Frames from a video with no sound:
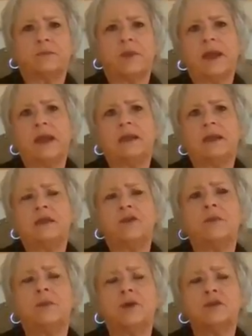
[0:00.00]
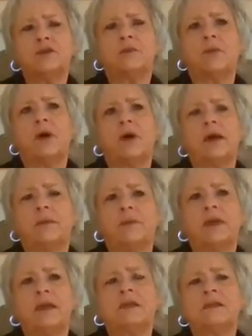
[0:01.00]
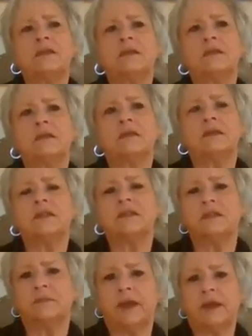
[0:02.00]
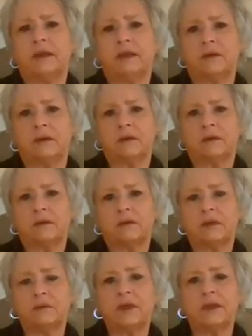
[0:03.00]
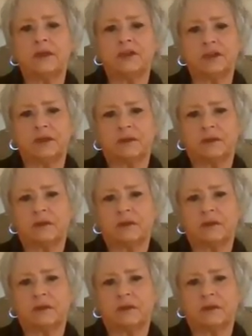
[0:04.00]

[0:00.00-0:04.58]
pain in your emotional body begin to dissipate, diminish.